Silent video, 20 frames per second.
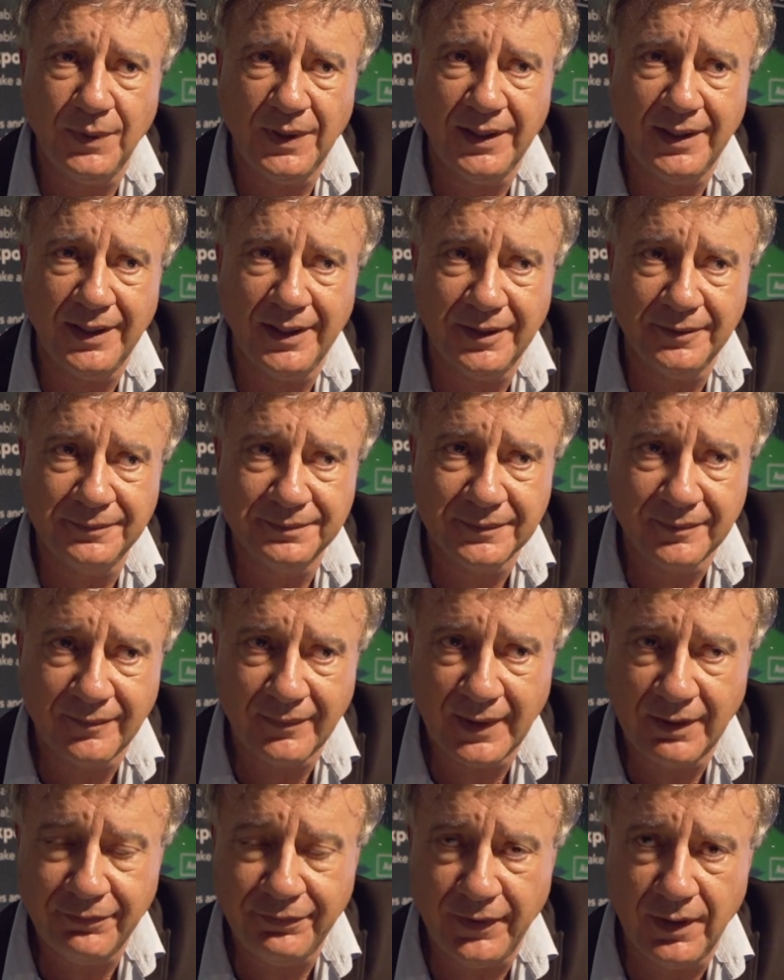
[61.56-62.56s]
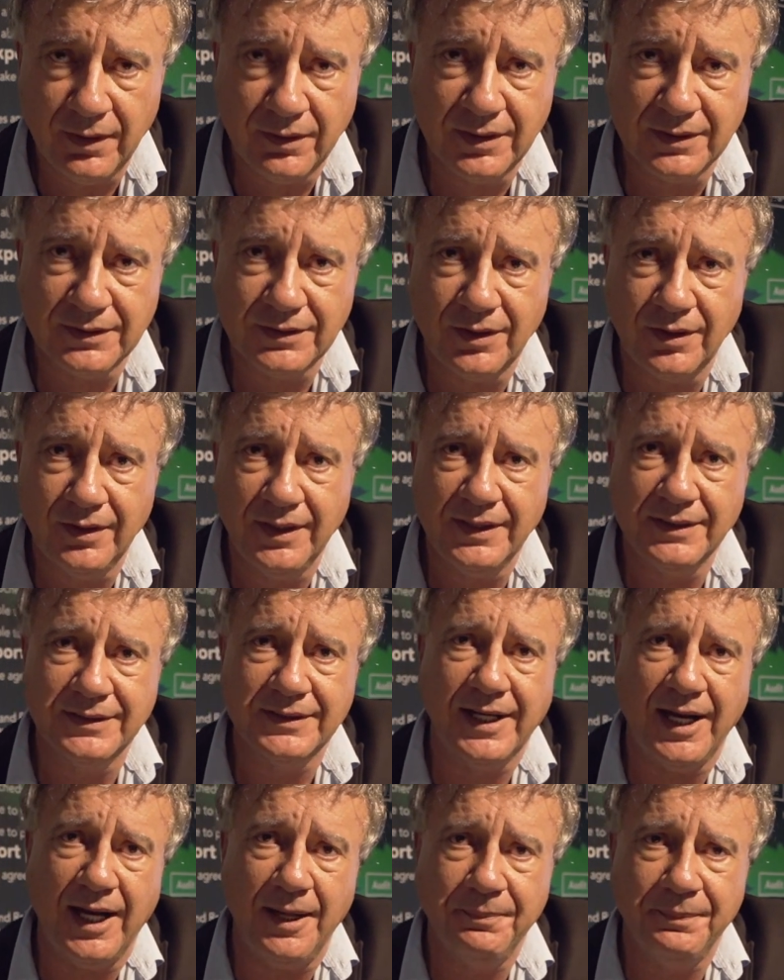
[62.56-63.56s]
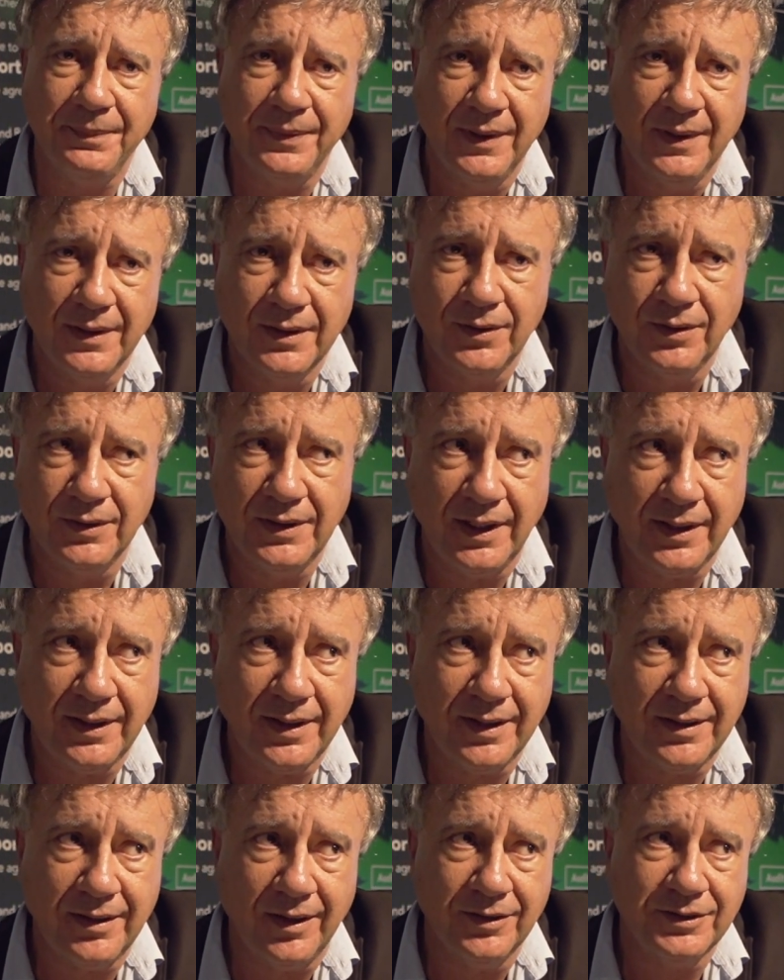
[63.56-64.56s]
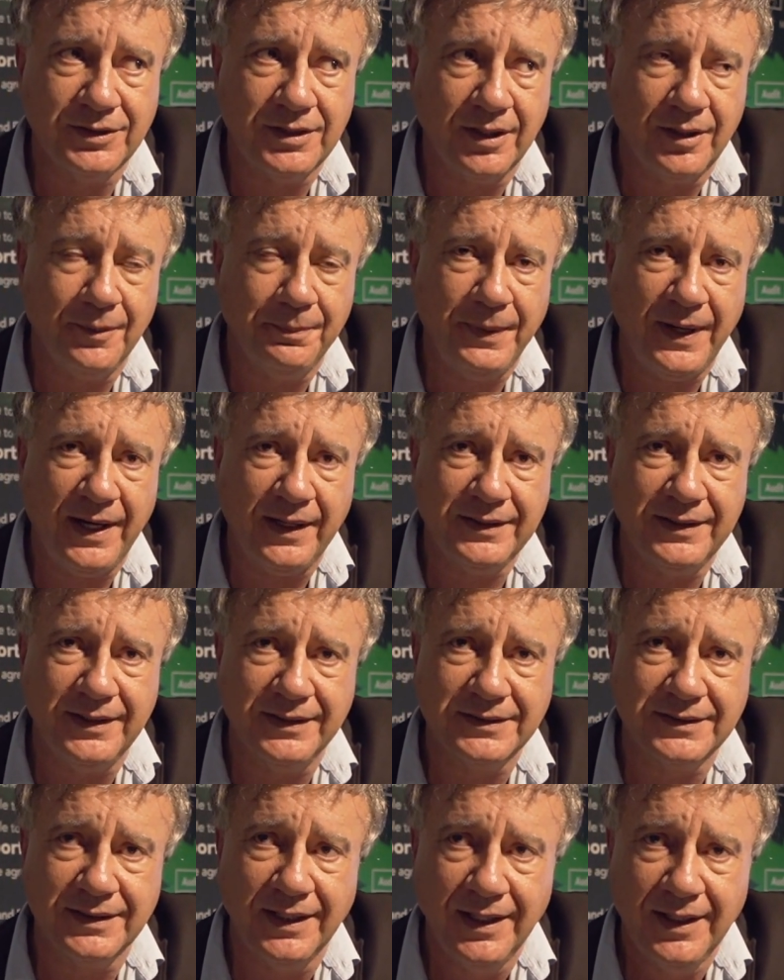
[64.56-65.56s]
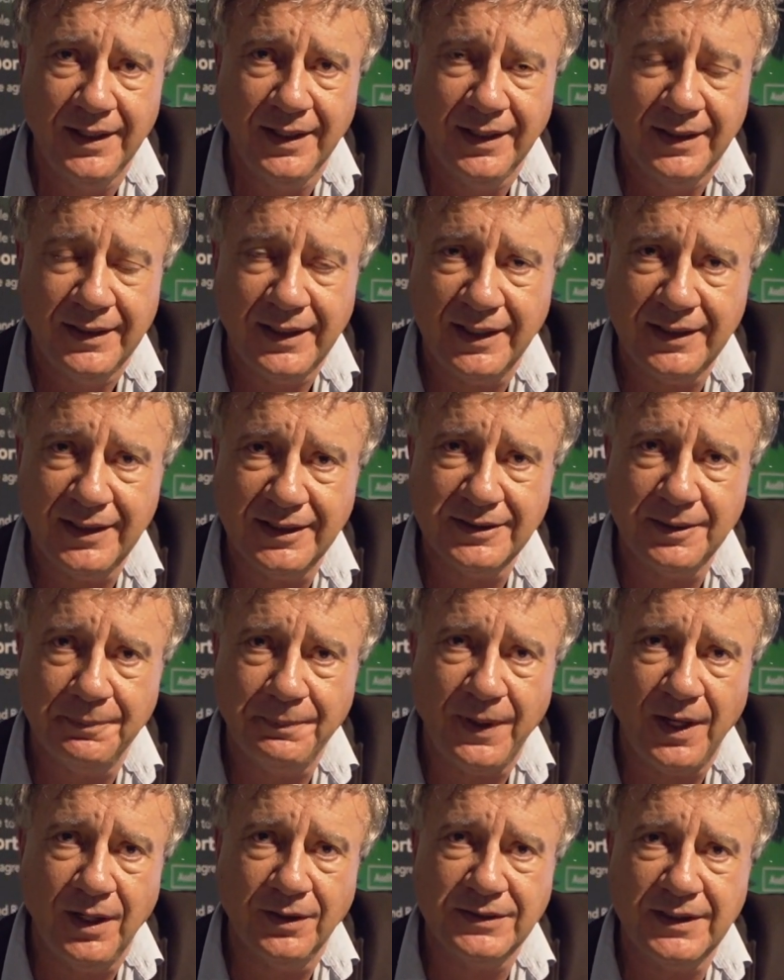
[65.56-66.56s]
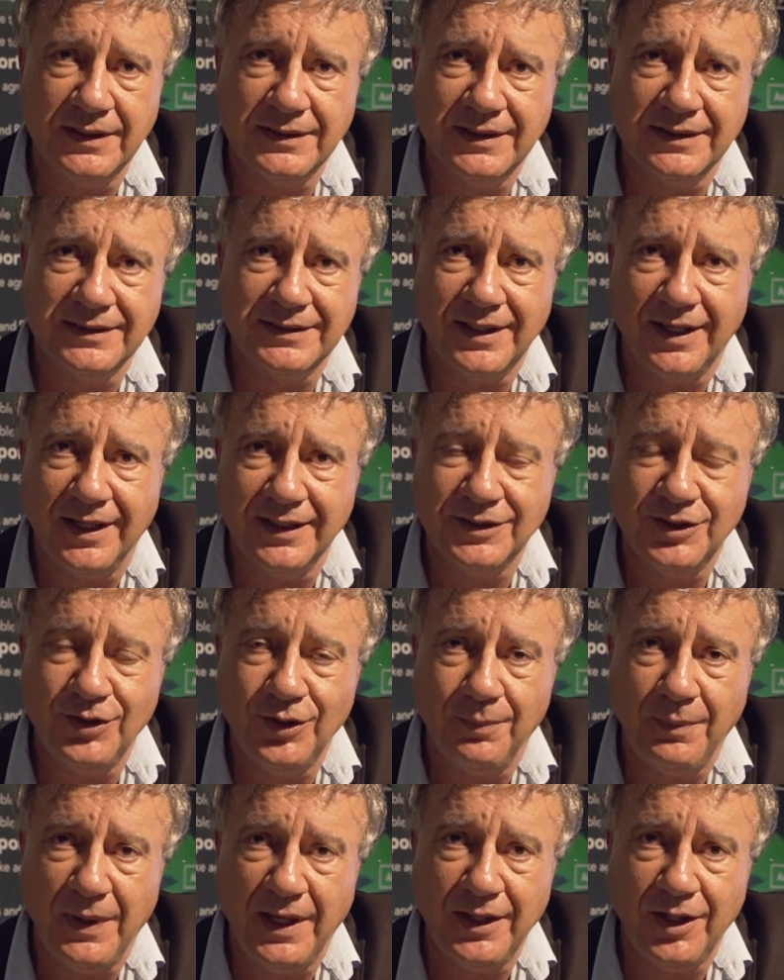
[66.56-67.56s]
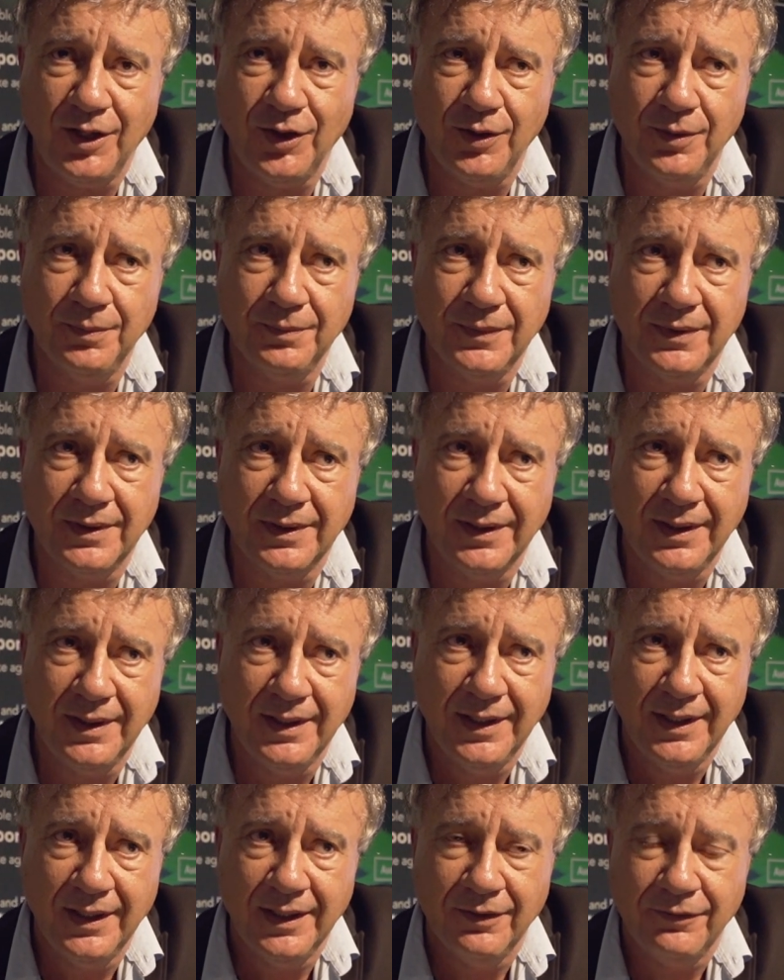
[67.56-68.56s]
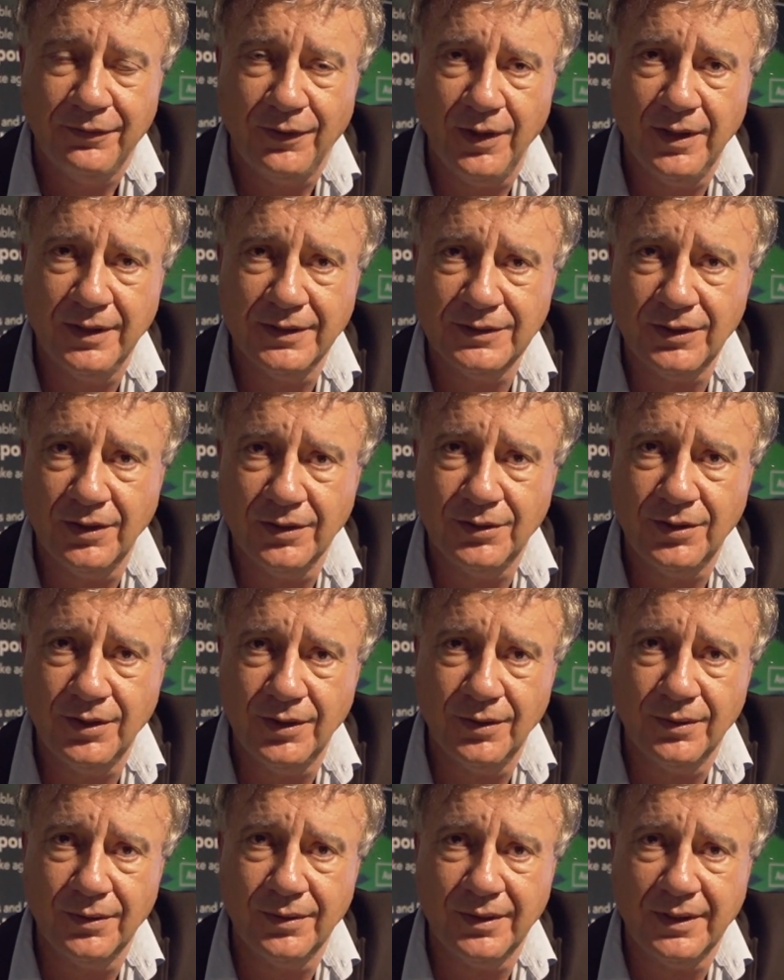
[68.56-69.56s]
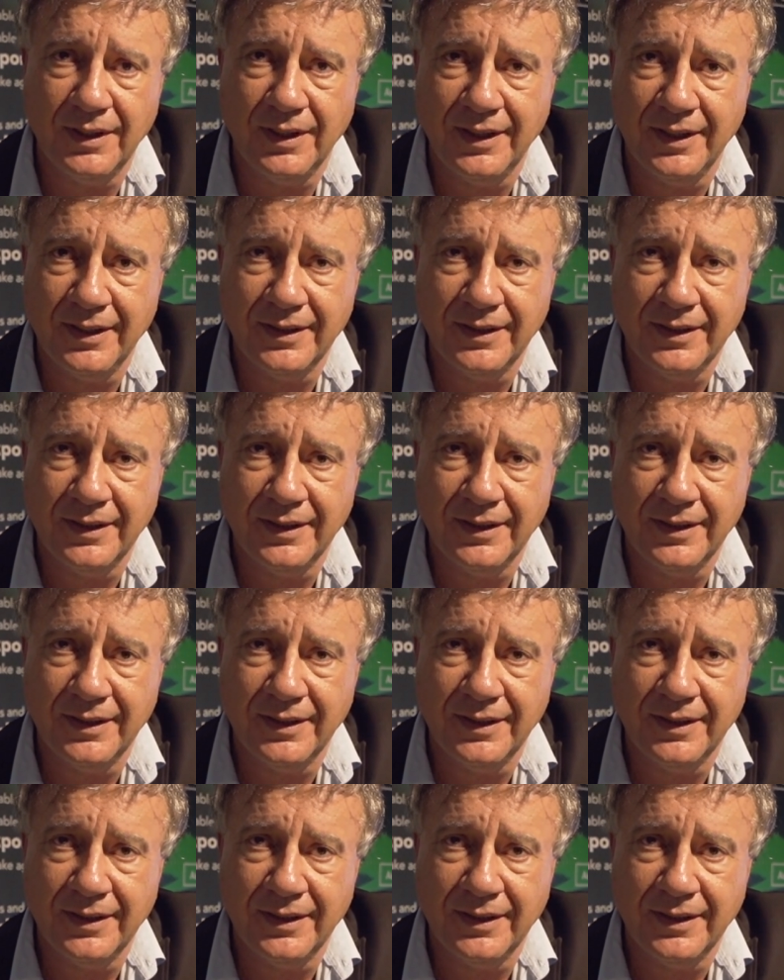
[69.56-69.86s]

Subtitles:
we focus on is GAP, Good Agricultural Practice. That is a process that starts in your mother room, follows onto your